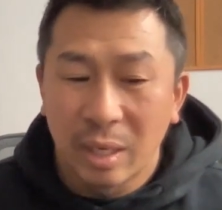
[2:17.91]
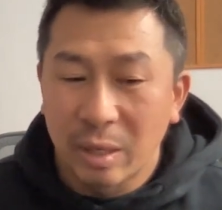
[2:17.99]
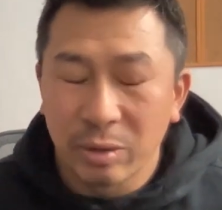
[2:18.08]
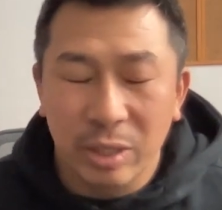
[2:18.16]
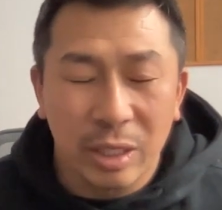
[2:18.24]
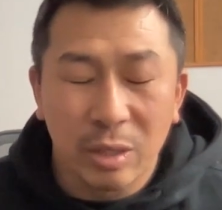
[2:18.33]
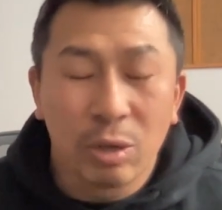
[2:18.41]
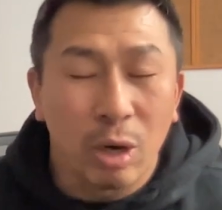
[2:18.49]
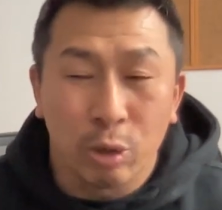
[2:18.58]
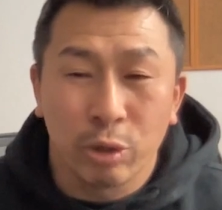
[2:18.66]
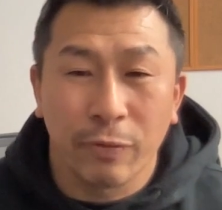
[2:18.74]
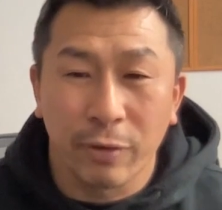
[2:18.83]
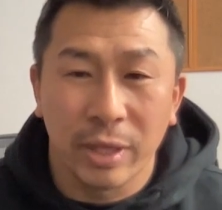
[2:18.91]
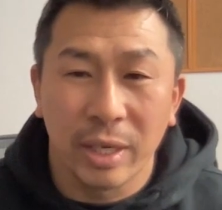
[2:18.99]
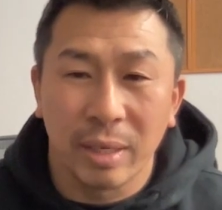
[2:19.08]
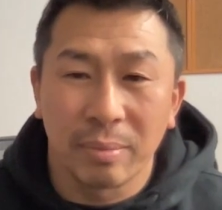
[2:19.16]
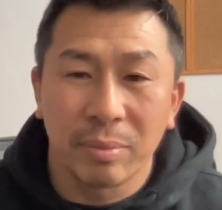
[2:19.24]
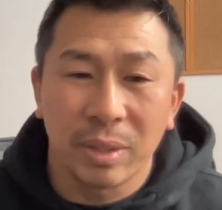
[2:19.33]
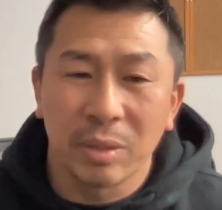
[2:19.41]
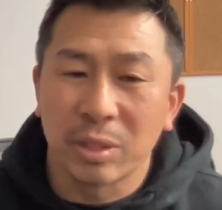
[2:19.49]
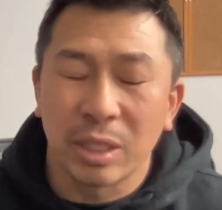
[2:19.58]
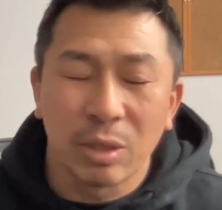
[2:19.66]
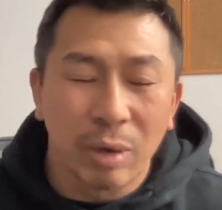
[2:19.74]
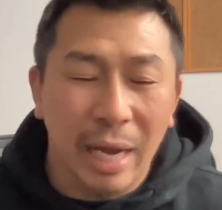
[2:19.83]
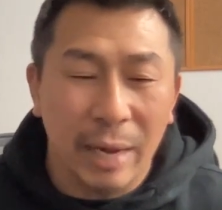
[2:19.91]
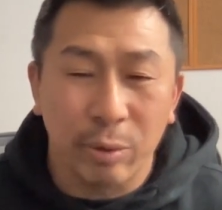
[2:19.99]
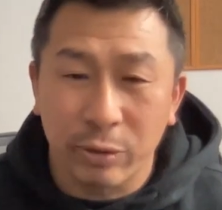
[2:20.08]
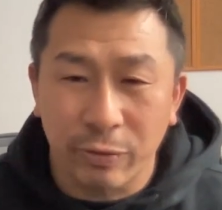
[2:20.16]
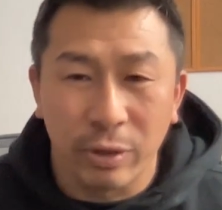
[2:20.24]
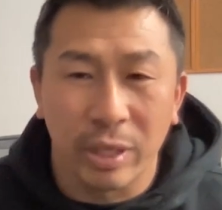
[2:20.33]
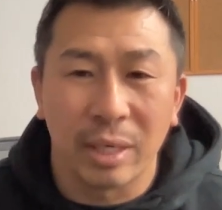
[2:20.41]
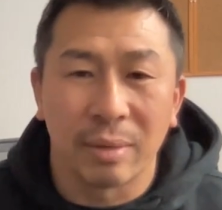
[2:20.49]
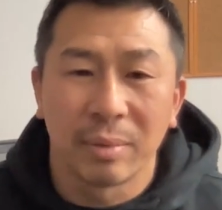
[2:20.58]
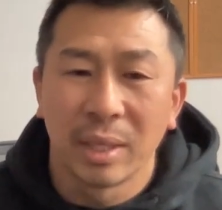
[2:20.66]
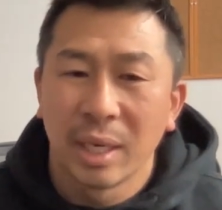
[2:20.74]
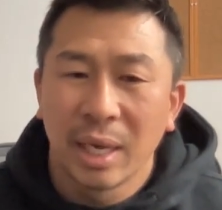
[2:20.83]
it was a new culture for them, it was a new language for them,